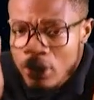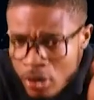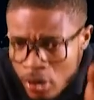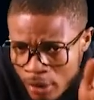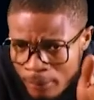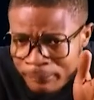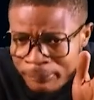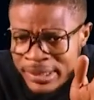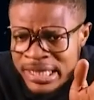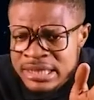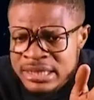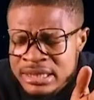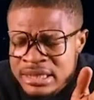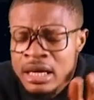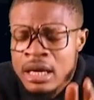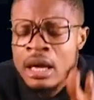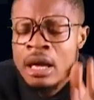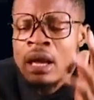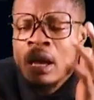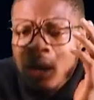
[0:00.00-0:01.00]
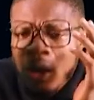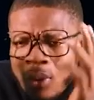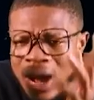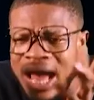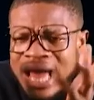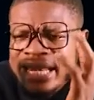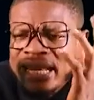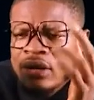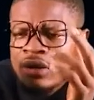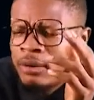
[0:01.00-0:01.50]
Complete.
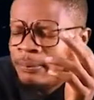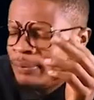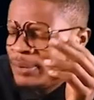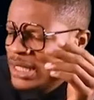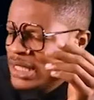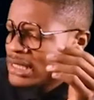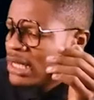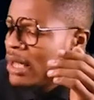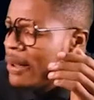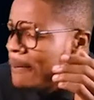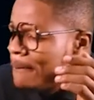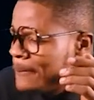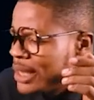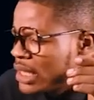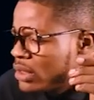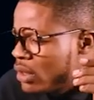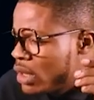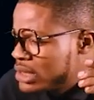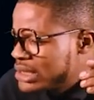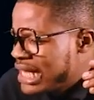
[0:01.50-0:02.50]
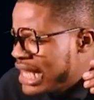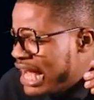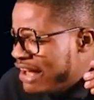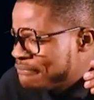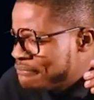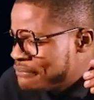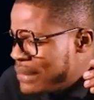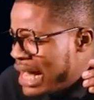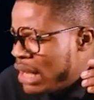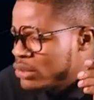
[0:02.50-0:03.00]
Why are they complete? Because they have
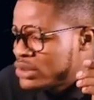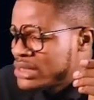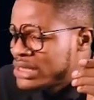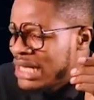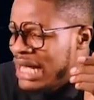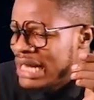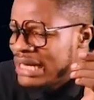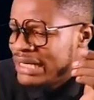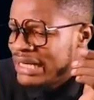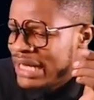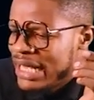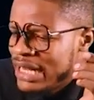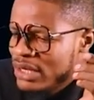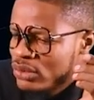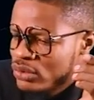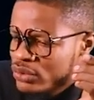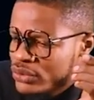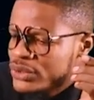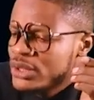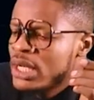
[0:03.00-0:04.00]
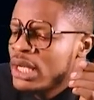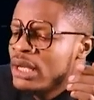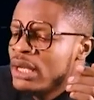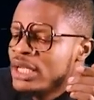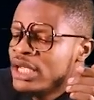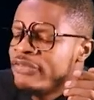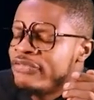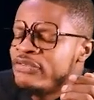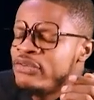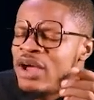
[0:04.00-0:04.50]
mouth and anus.
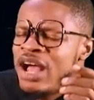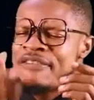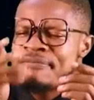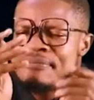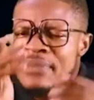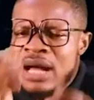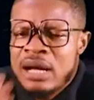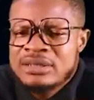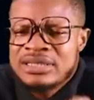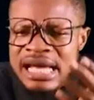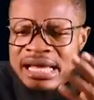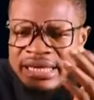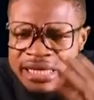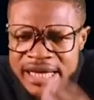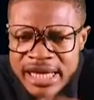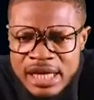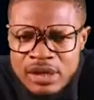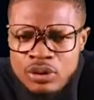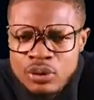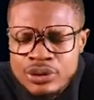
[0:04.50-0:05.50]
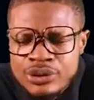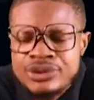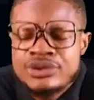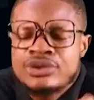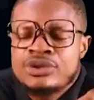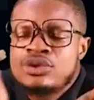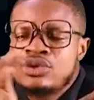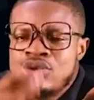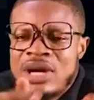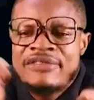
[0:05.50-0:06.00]
If you have mouth and
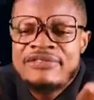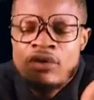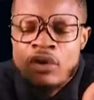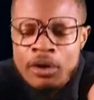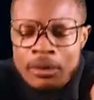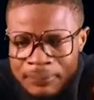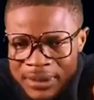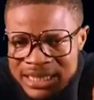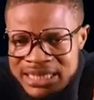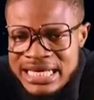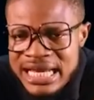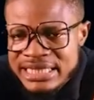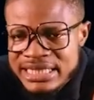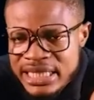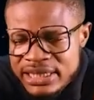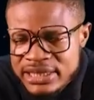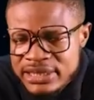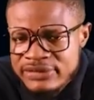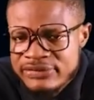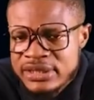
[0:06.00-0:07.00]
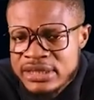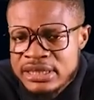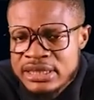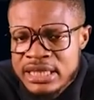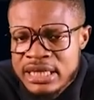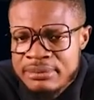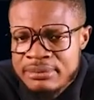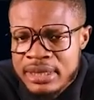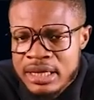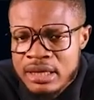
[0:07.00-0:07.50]
anus, you have complete digestive
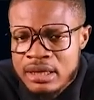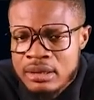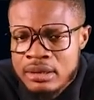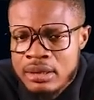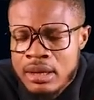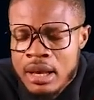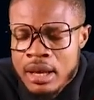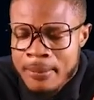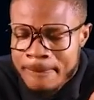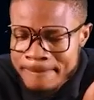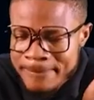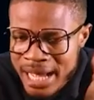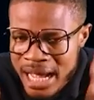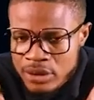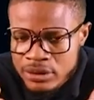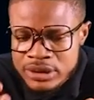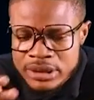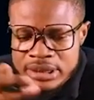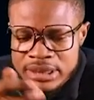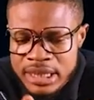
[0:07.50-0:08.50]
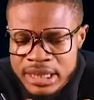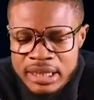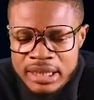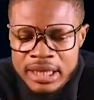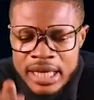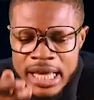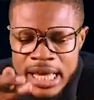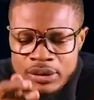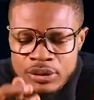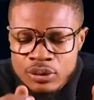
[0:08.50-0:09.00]
system there. Mouth there,
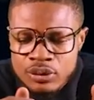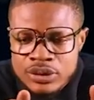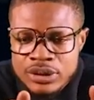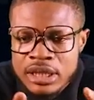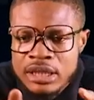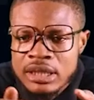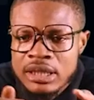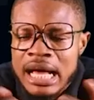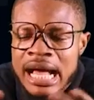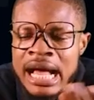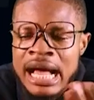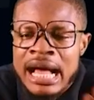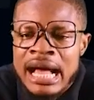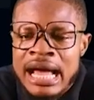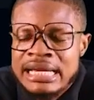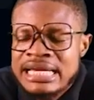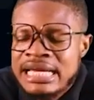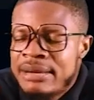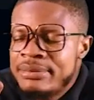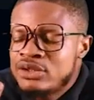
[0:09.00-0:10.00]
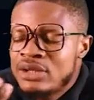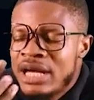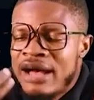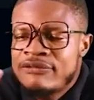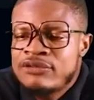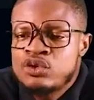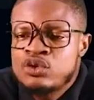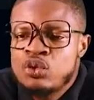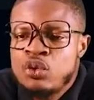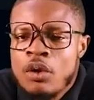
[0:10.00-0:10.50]
anus there. That means you
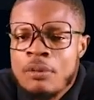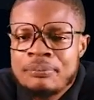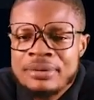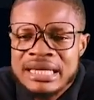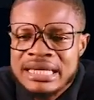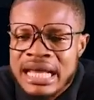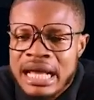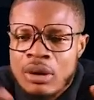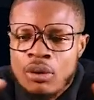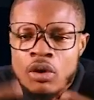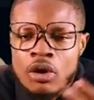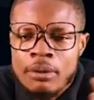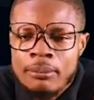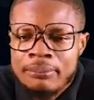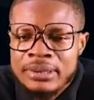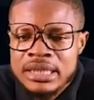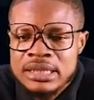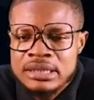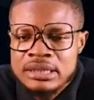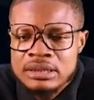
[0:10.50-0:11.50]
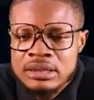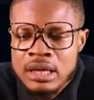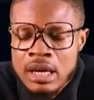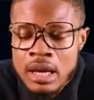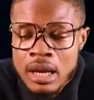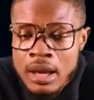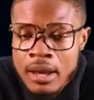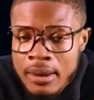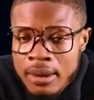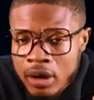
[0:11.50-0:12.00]
have 2 openings now, complete.
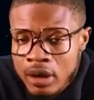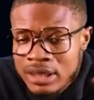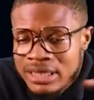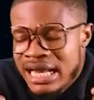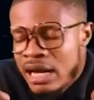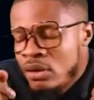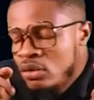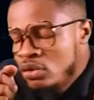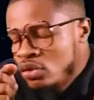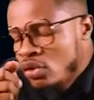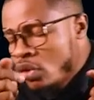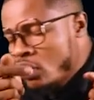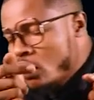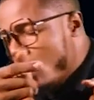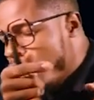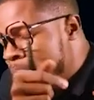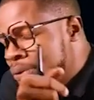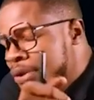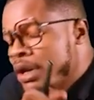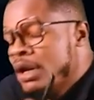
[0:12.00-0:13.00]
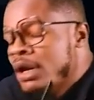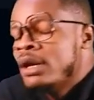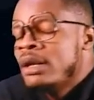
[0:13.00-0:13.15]
Now look up.